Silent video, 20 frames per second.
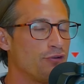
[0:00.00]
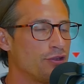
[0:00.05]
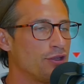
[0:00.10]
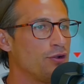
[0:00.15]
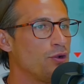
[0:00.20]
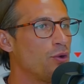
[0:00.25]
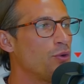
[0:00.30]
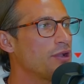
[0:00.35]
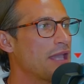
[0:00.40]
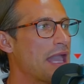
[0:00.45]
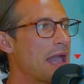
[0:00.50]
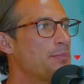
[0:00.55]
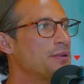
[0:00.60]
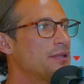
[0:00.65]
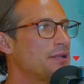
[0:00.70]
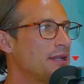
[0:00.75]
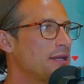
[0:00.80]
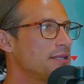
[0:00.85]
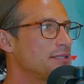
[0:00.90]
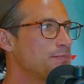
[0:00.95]
for the low
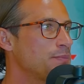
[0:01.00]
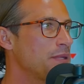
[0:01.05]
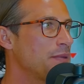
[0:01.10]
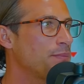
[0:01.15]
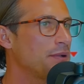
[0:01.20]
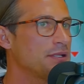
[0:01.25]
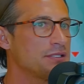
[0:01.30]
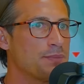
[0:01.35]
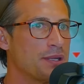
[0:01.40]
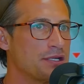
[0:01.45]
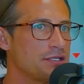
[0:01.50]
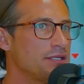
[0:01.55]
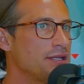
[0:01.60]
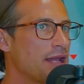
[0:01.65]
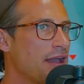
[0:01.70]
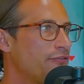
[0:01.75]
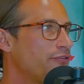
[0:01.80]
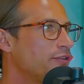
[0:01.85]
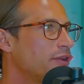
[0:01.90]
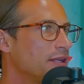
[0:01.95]
capitalized people, especially in
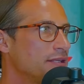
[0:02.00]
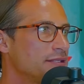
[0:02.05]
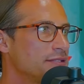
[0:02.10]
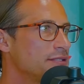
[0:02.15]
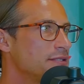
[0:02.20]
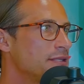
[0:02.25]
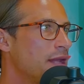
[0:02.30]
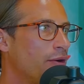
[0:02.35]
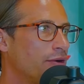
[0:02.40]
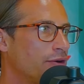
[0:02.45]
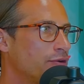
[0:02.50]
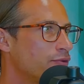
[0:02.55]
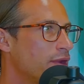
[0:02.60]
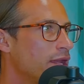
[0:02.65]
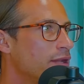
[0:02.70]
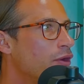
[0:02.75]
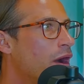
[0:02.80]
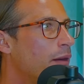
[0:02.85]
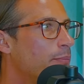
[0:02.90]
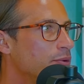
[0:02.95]
Africa, this is now a
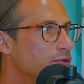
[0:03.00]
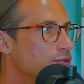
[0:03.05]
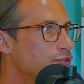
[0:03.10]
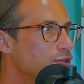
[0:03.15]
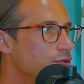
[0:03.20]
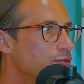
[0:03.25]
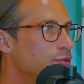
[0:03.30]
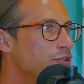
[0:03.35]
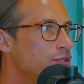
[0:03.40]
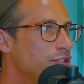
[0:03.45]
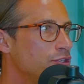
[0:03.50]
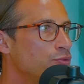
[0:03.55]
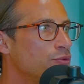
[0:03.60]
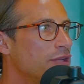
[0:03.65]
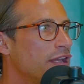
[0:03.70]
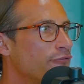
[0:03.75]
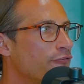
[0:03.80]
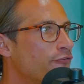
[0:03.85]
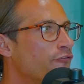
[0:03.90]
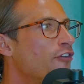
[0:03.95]
great opportunity to
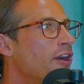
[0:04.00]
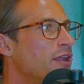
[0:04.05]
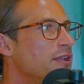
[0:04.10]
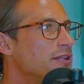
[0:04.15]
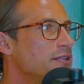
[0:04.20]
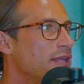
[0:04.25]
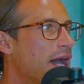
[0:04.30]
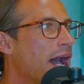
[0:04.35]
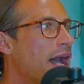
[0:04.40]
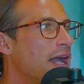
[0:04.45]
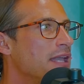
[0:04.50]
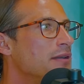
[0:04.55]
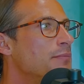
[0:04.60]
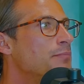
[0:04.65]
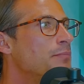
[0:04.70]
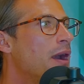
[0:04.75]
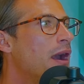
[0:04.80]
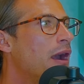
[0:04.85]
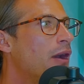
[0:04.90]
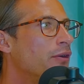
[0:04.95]
get funded a high
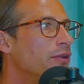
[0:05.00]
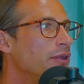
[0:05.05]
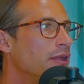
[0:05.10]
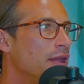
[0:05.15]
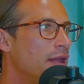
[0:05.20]
amount